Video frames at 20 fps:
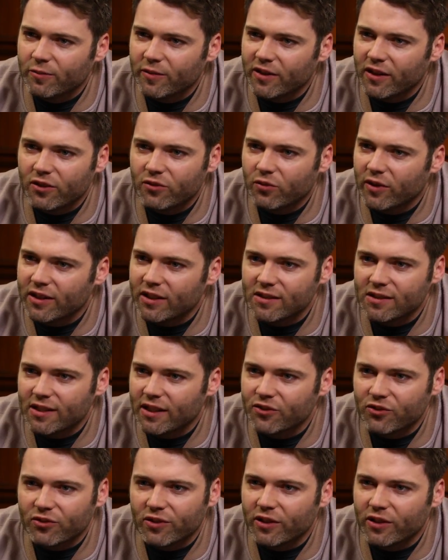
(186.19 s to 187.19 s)
I mean, the 20th
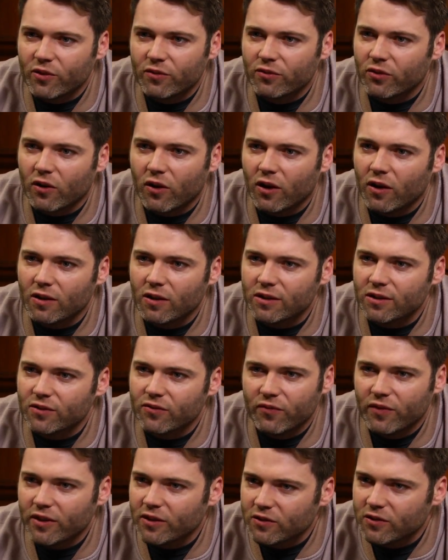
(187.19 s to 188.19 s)
century overall is
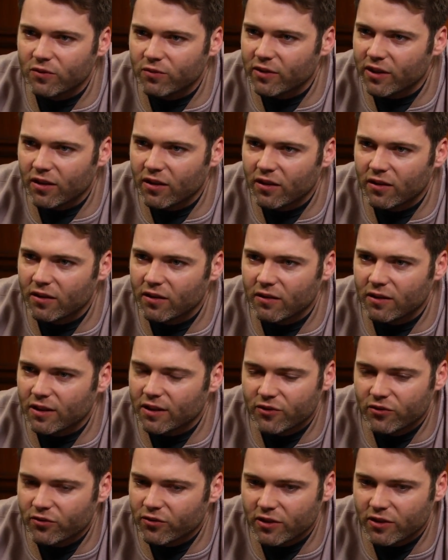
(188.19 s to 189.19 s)
filled with
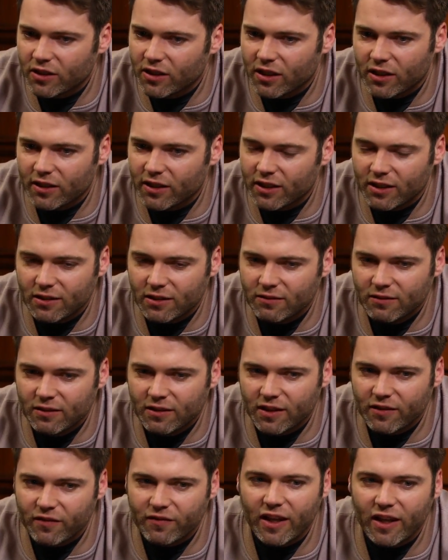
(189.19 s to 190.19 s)
extraordinary
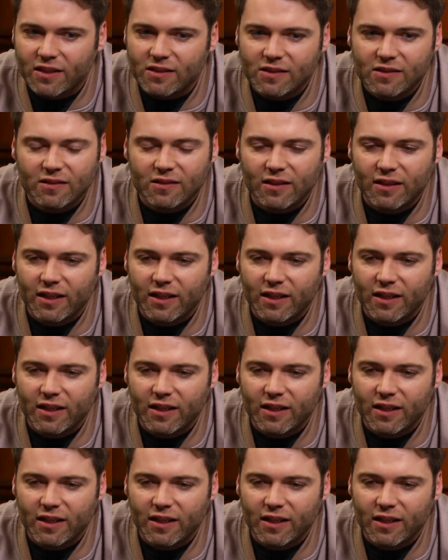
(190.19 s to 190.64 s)
events,